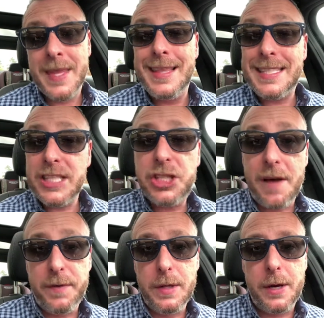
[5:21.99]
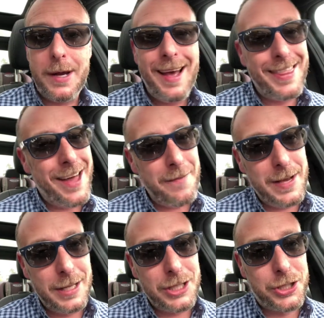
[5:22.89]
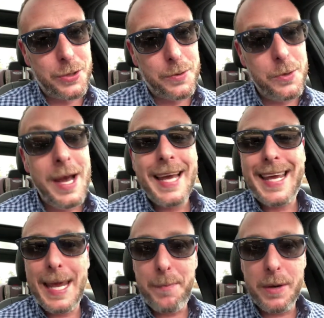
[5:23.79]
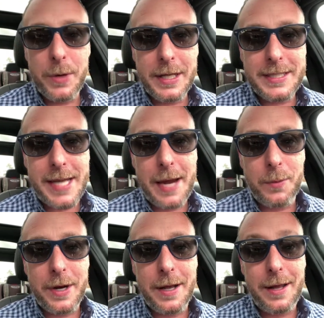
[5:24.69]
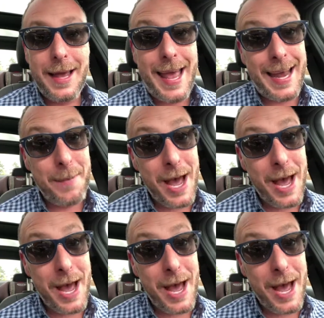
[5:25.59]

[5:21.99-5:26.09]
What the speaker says: This is Jeff O'Leary, The Village Guru, keeping real estate real, and I'm